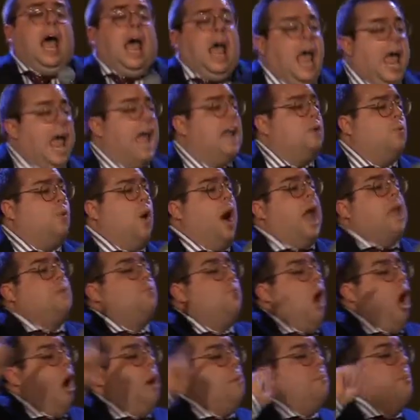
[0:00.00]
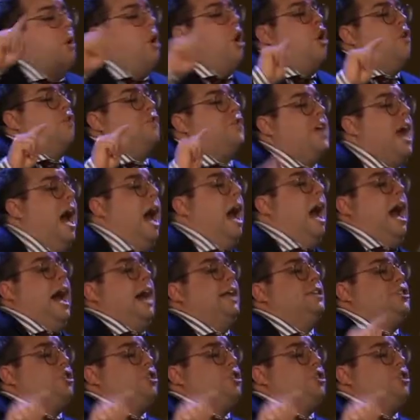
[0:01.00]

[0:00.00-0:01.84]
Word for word: And what will move God